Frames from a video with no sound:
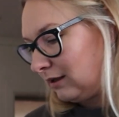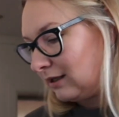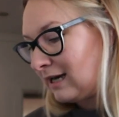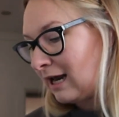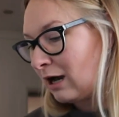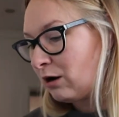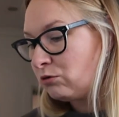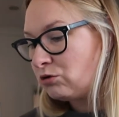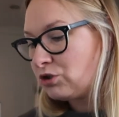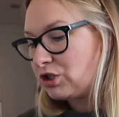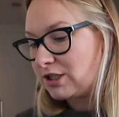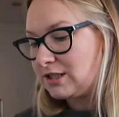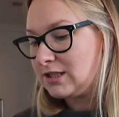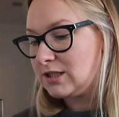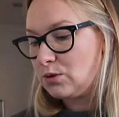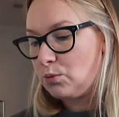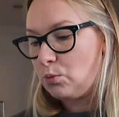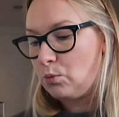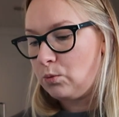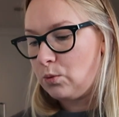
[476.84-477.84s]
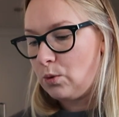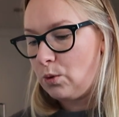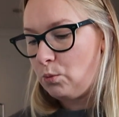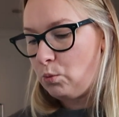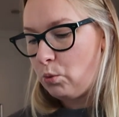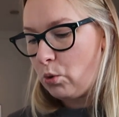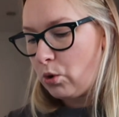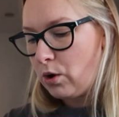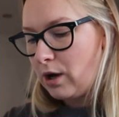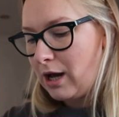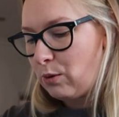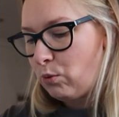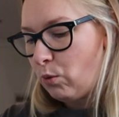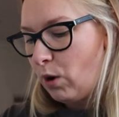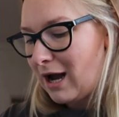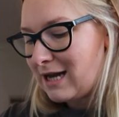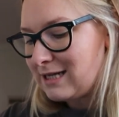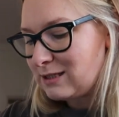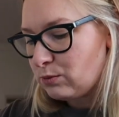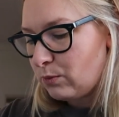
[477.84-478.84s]
Now, just a
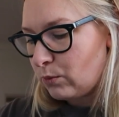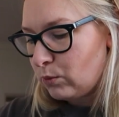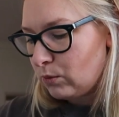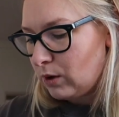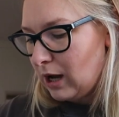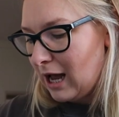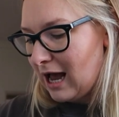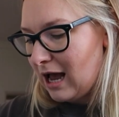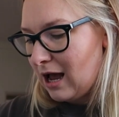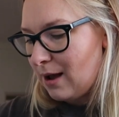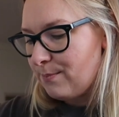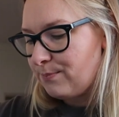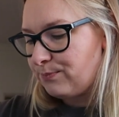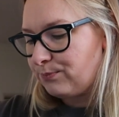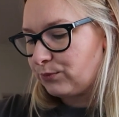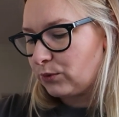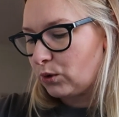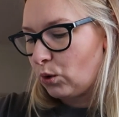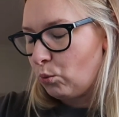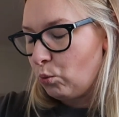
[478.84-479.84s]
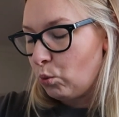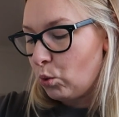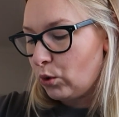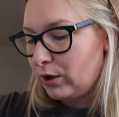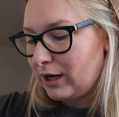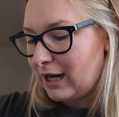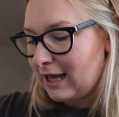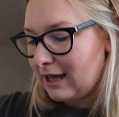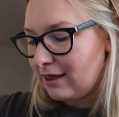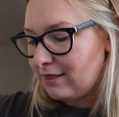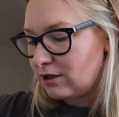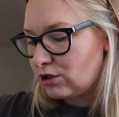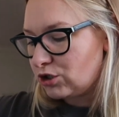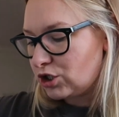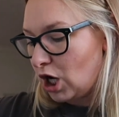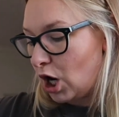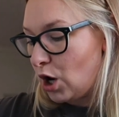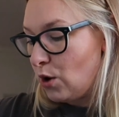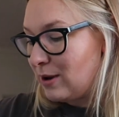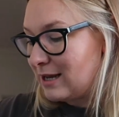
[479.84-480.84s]
wise warning, the
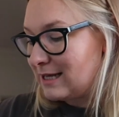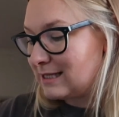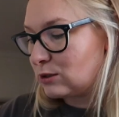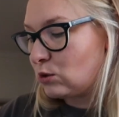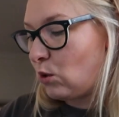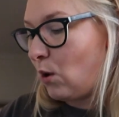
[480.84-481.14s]
dough is